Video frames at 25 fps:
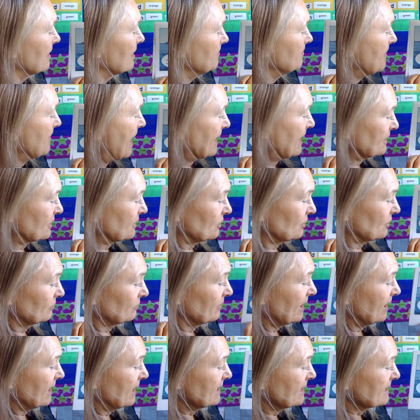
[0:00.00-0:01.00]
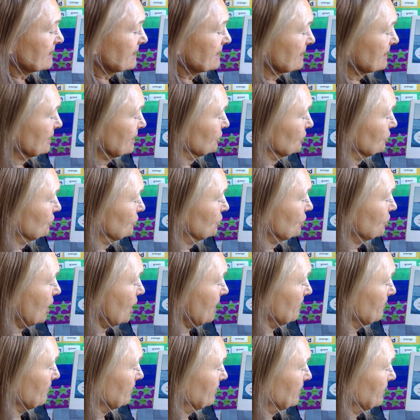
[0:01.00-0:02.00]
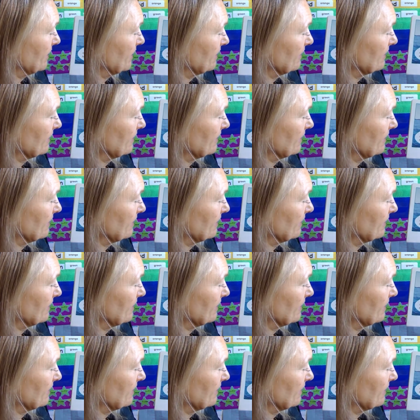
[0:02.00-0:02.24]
Manta rays jump.